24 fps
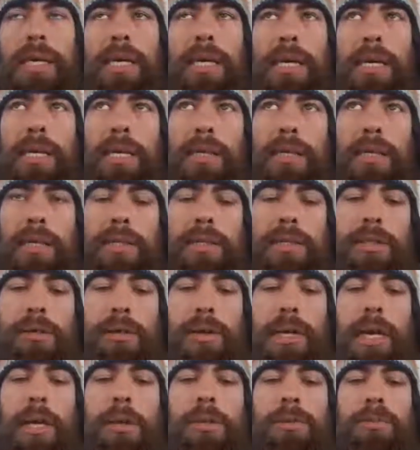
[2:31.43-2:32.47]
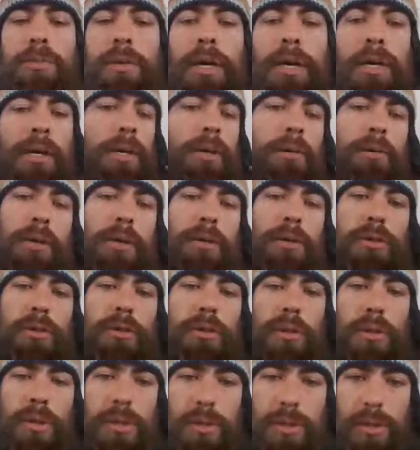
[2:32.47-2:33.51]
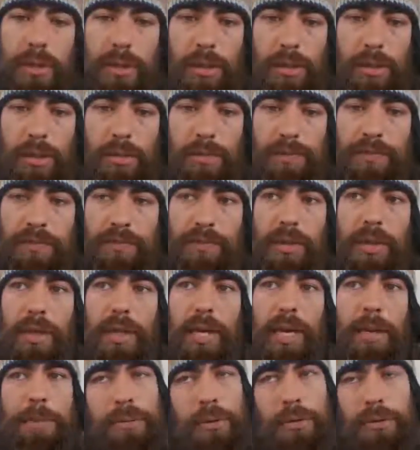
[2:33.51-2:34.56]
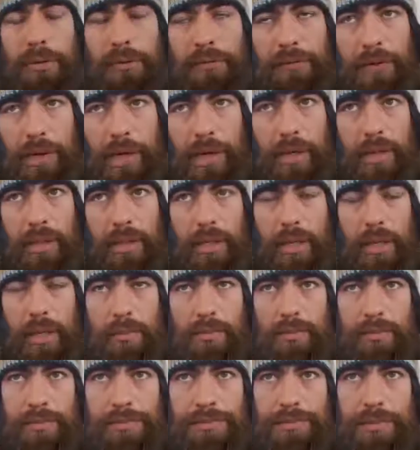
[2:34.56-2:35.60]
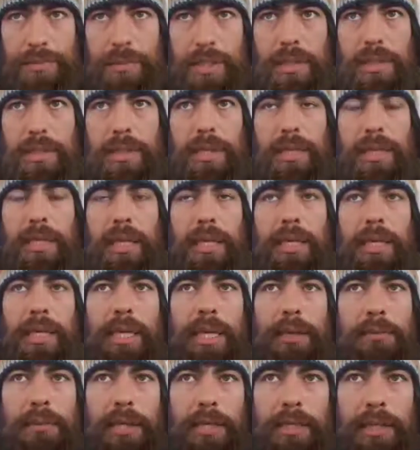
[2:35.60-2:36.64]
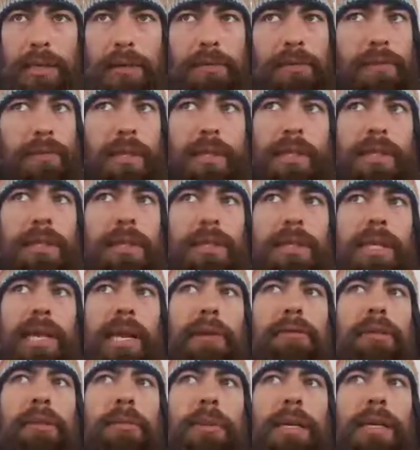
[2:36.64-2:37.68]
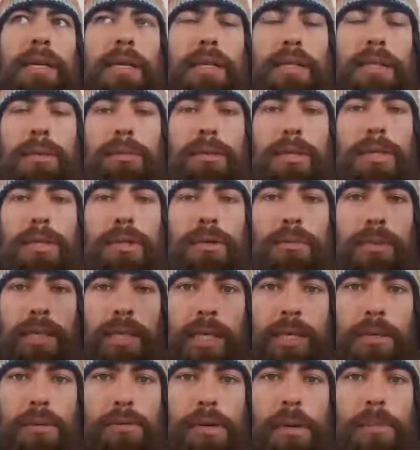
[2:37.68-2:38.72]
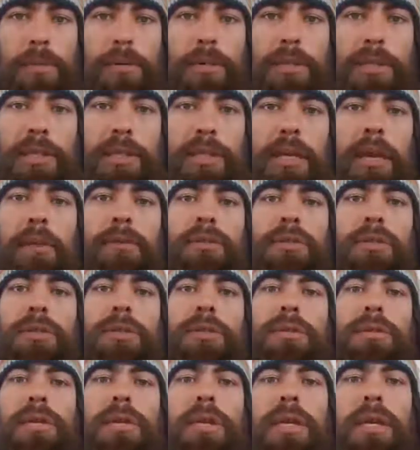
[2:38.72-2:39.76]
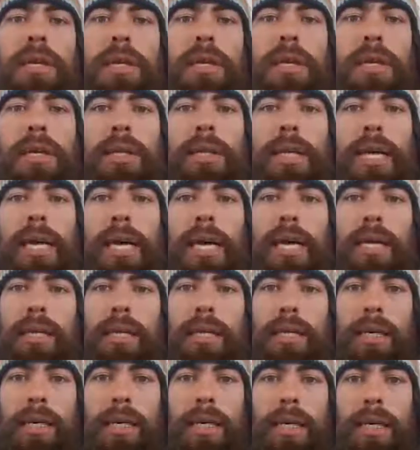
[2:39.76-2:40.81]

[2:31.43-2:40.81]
And the storehouse bar and grill 2 years ago, I pulled the fire alarm to get myself into safety because there was too many corrupt police officers that